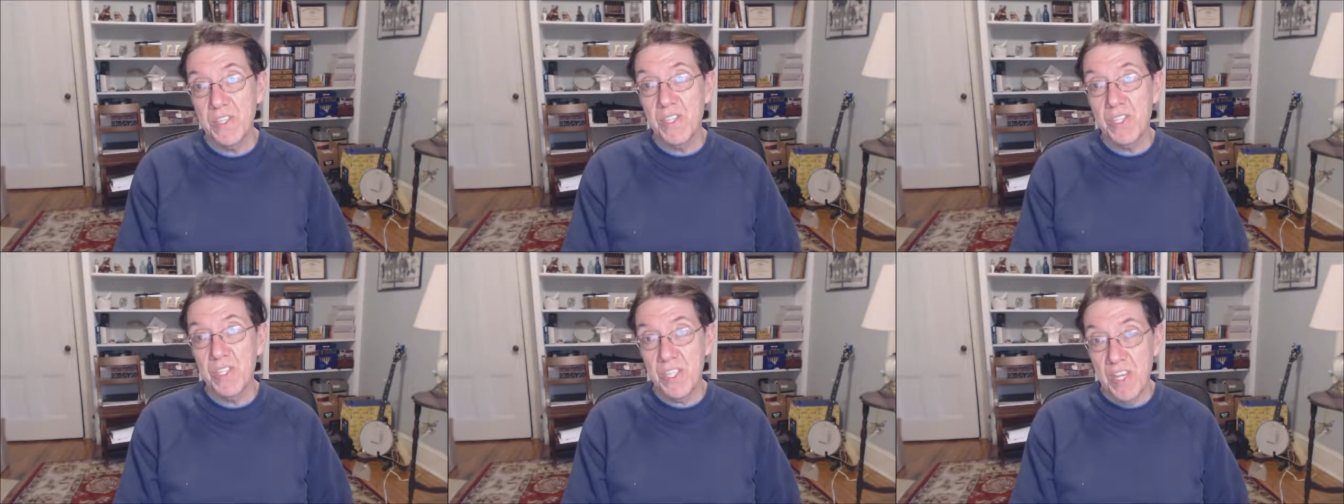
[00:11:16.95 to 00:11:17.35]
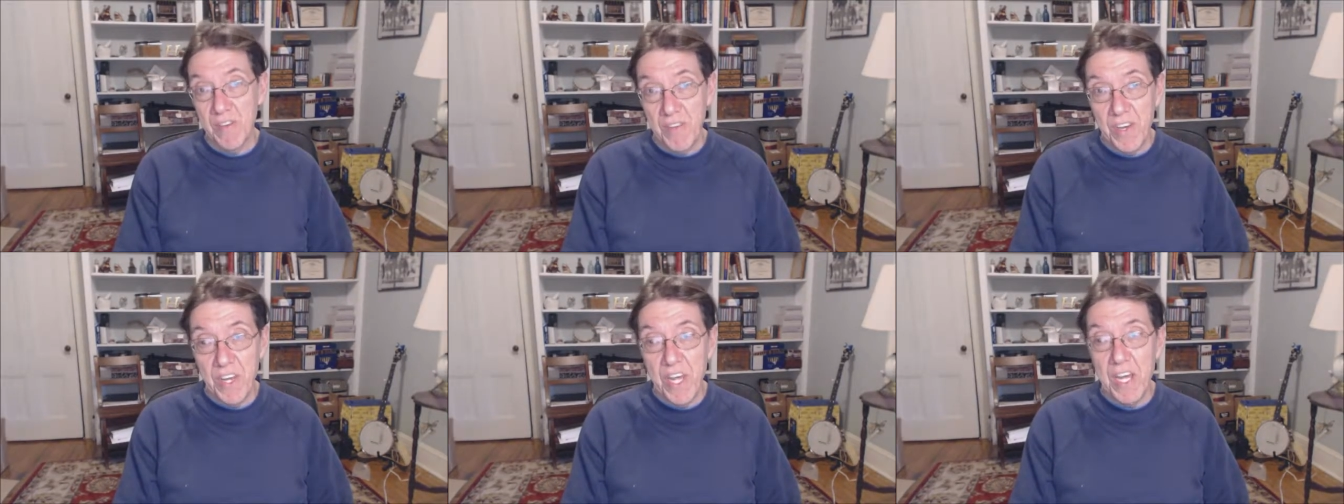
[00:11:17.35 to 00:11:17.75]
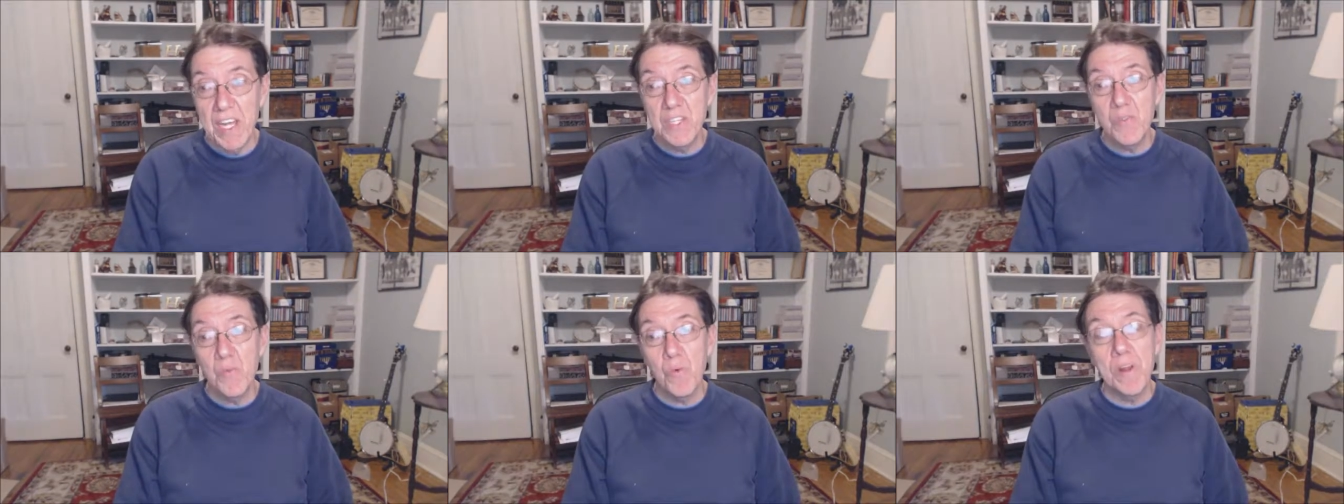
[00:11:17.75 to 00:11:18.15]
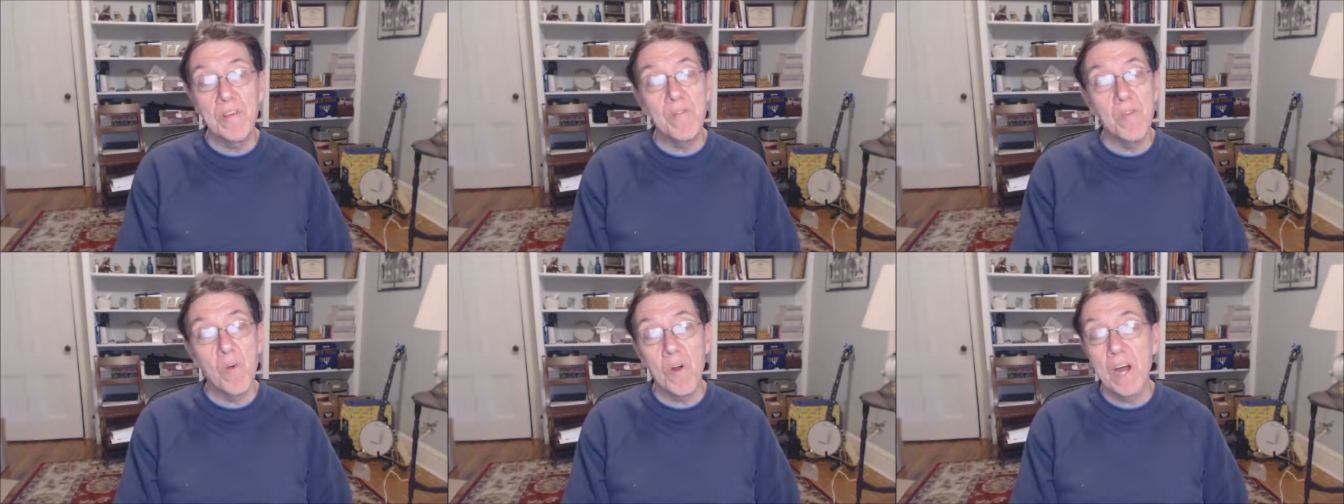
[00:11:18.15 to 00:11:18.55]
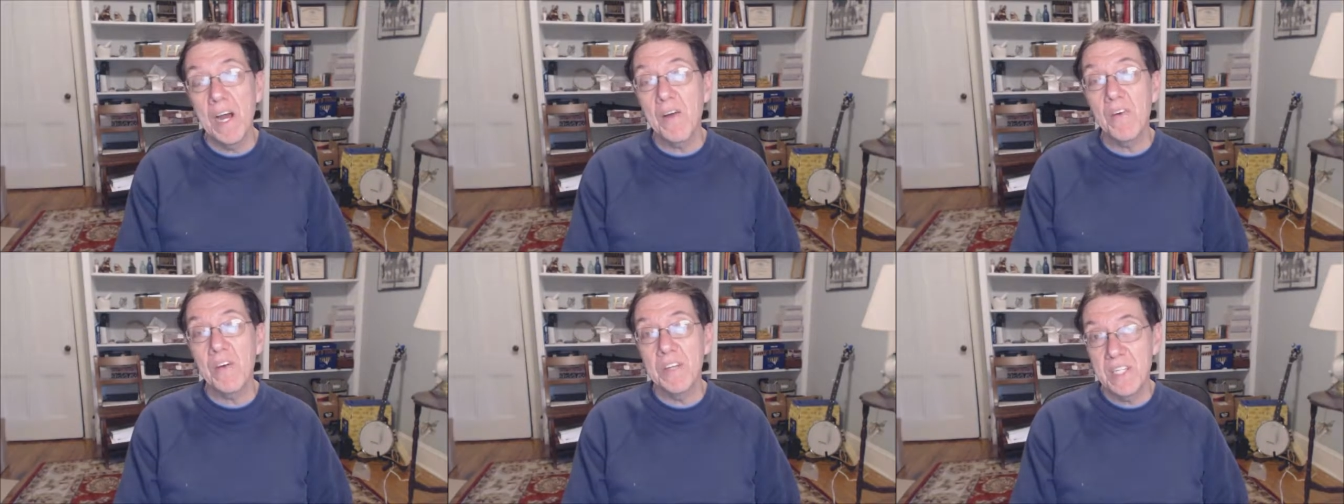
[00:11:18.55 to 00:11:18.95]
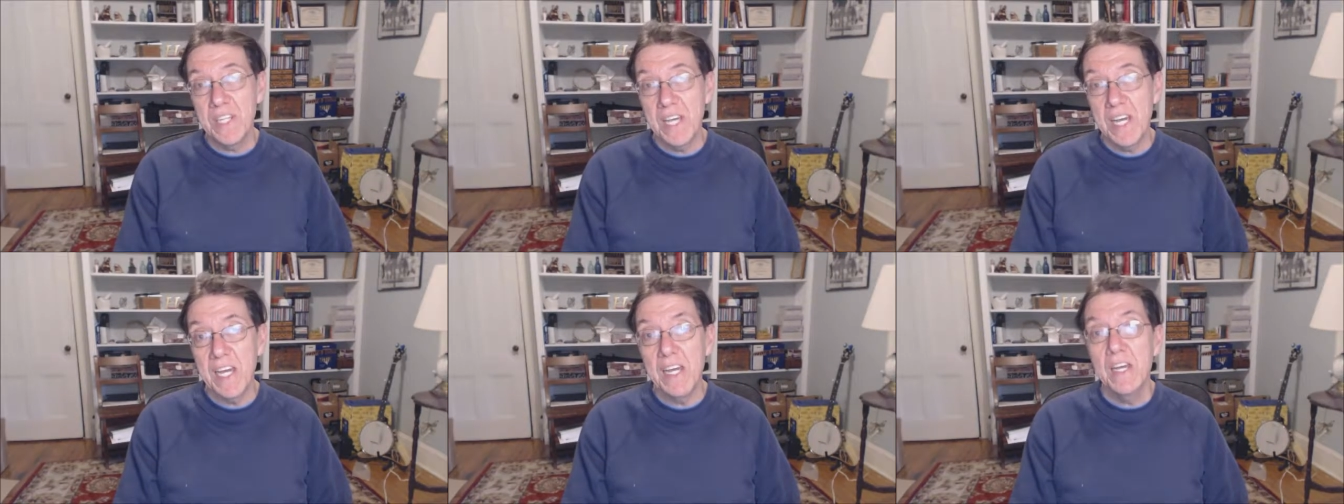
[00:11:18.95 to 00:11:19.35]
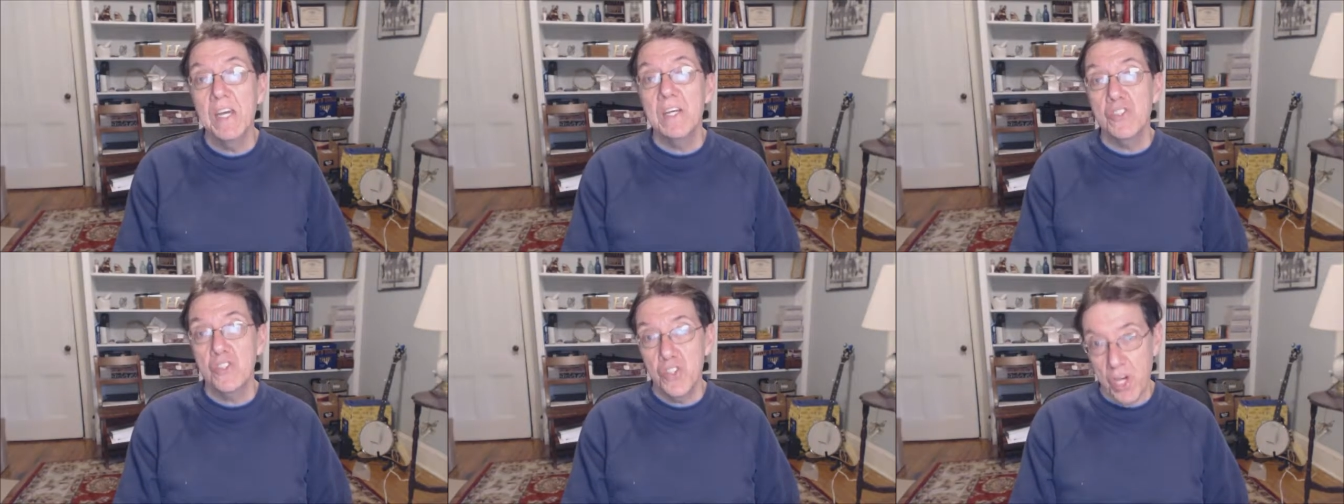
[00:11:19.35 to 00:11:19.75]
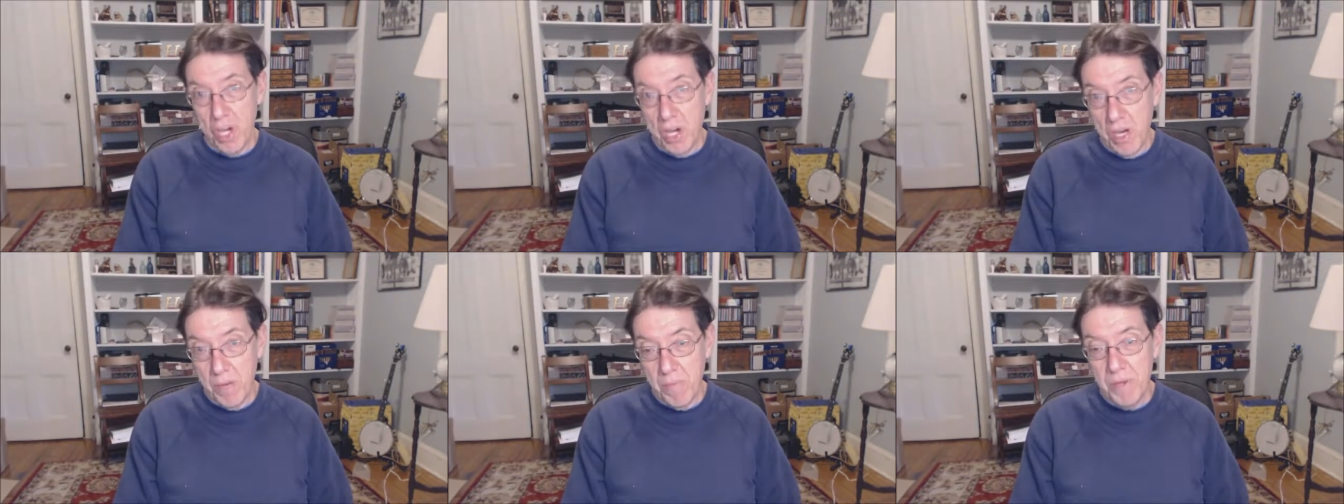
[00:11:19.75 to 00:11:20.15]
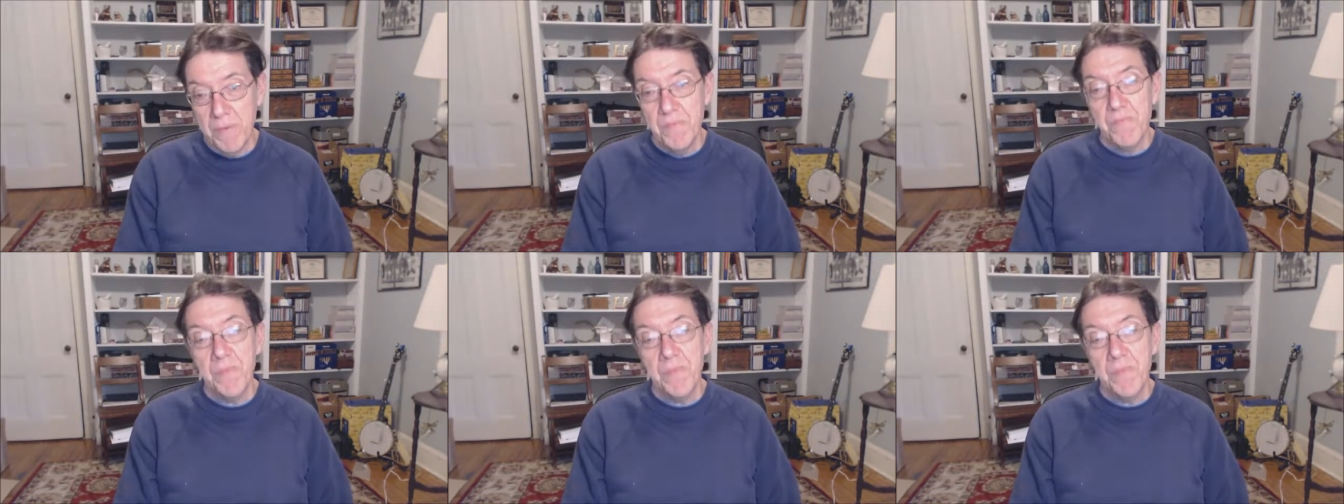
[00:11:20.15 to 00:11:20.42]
It's a seven day, 24 hour a day job.